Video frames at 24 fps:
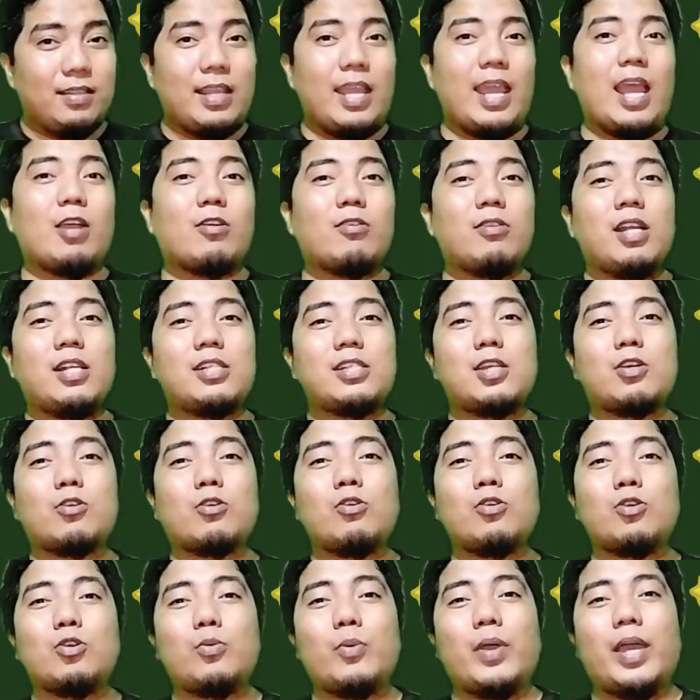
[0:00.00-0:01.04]
diagonals are
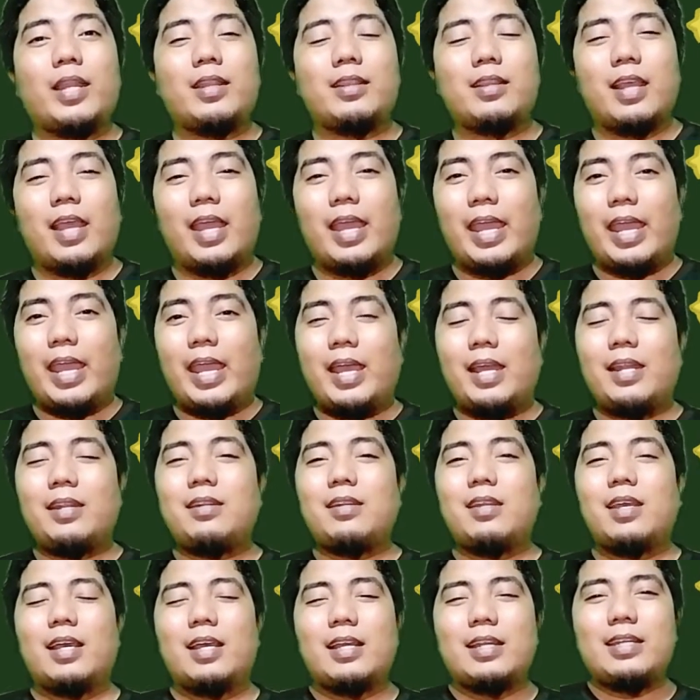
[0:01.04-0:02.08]
congruent
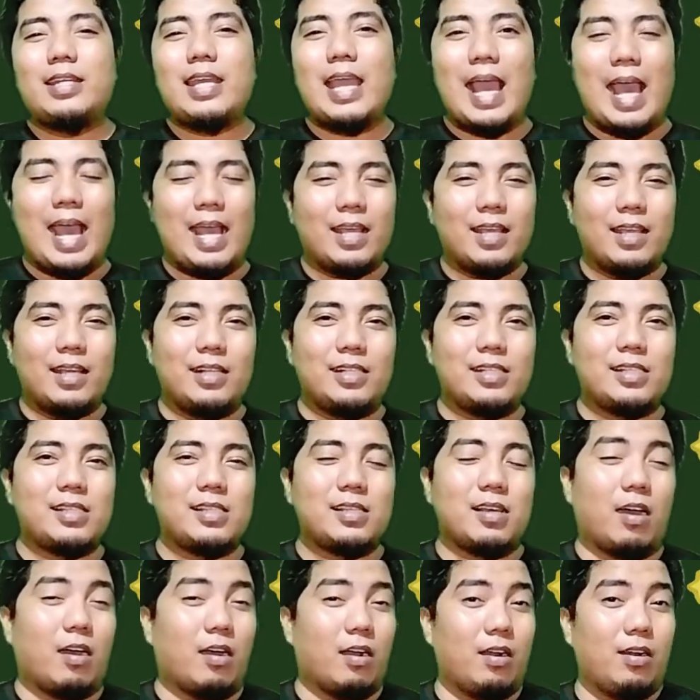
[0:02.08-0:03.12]
and the
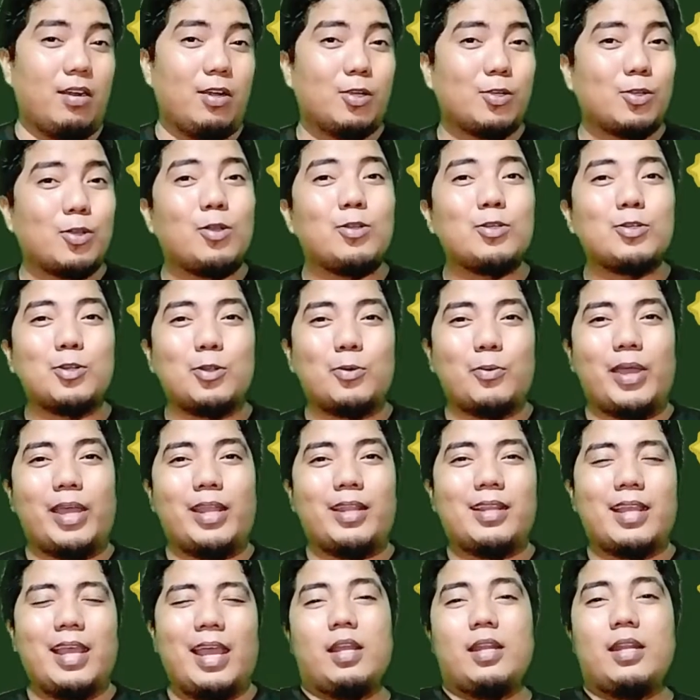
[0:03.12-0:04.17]
angles are
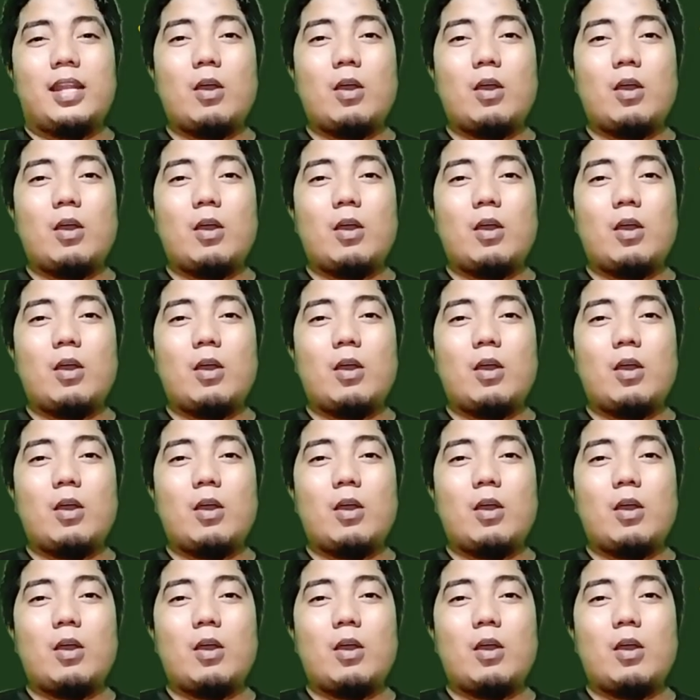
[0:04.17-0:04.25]
congruent.